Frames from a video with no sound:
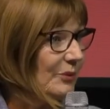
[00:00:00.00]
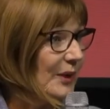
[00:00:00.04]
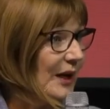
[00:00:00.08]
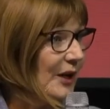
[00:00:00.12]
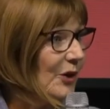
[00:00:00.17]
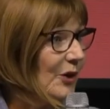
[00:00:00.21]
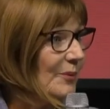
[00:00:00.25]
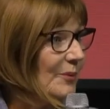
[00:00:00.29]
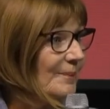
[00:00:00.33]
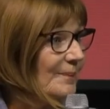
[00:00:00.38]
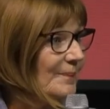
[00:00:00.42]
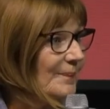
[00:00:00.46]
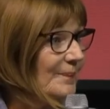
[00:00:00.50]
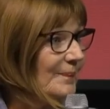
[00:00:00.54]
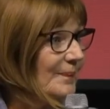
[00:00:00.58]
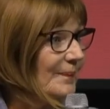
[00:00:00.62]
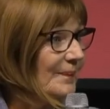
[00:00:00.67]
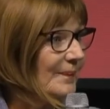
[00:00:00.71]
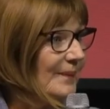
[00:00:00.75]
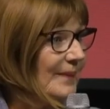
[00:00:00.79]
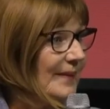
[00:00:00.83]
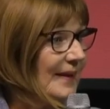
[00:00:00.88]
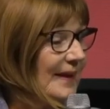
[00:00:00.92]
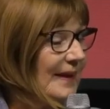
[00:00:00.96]
realm.
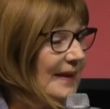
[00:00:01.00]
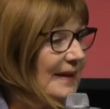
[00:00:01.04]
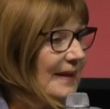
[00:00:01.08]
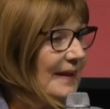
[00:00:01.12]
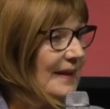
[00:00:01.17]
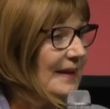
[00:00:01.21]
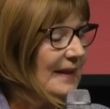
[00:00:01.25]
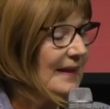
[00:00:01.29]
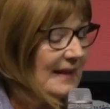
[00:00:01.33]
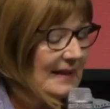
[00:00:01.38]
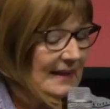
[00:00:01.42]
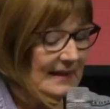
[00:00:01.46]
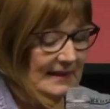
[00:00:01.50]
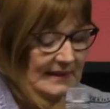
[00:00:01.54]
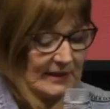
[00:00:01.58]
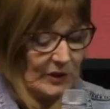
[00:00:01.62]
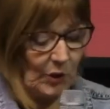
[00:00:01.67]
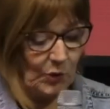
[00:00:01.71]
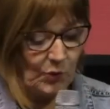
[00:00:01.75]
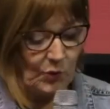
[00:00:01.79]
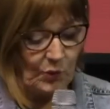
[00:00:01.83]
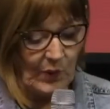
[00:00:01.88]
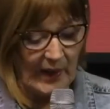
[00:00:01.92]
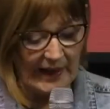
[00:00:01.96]

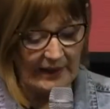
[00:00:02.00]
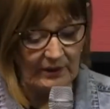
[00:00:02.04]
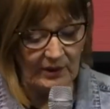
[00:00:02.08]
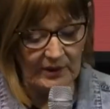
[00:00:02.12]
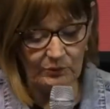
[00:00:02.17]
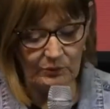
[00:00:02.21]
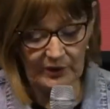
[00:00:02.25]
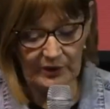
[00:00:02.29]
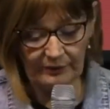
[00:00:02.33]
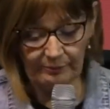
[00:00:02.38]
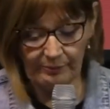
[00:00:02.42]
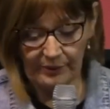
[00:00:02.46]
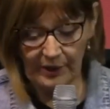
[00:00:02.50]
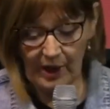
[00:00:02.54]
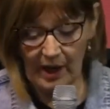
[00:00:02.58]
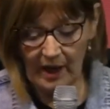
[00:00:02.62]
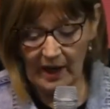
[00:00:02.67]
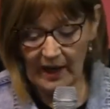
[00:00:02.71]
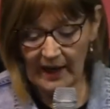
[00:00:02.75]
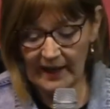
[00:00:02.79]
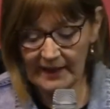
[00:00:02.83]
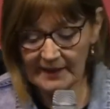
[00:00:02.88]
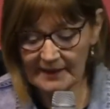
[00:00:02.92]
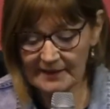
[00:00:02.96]
So wear it with
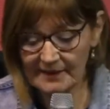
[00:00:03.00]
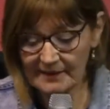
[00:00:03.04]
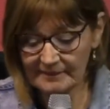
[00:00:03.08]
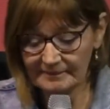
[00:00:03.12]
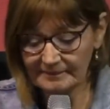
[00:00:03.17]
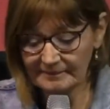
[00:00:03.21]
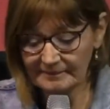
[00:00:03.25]
pride.